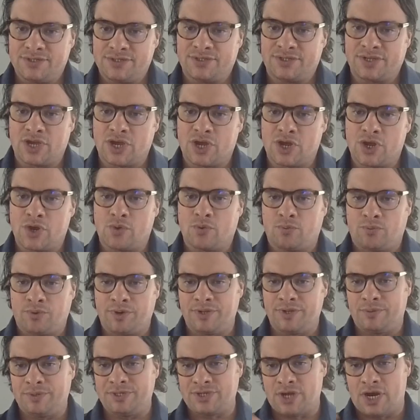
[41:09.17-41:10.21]
So we
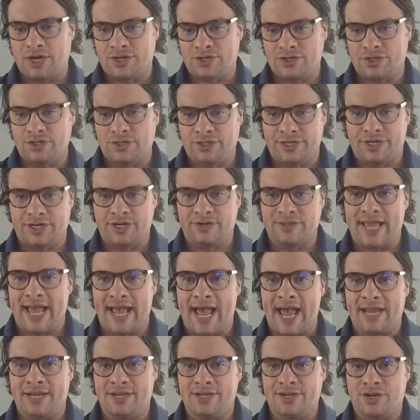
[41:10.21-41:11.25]
talked earlier
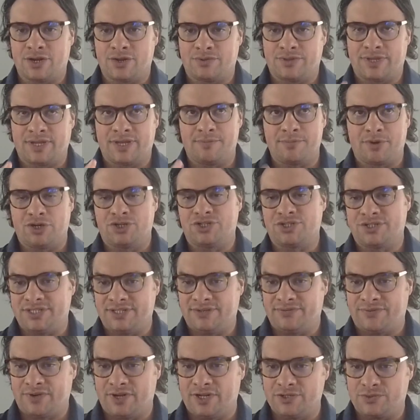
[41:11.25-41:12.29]
that, the emergency
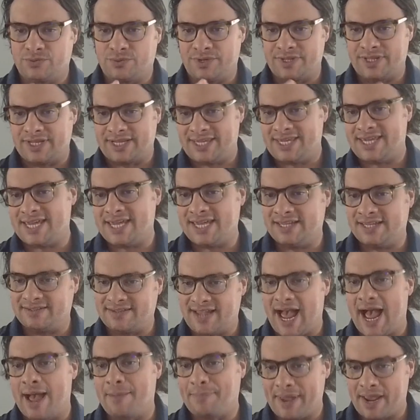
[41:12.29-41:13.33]
fund is one of the key
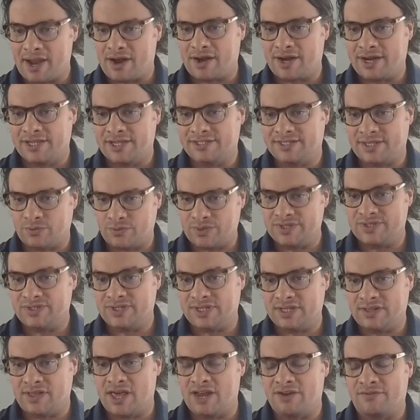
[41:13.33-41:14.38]
top areas that we see a
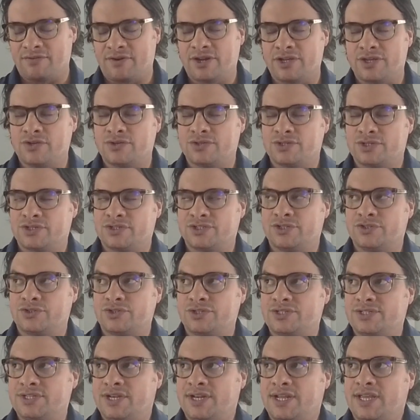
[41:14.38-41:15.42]
lot of our users
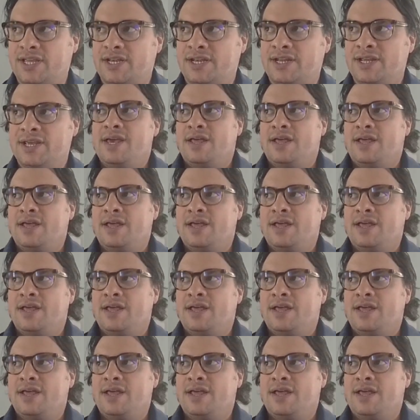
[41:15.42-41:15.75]
interested in.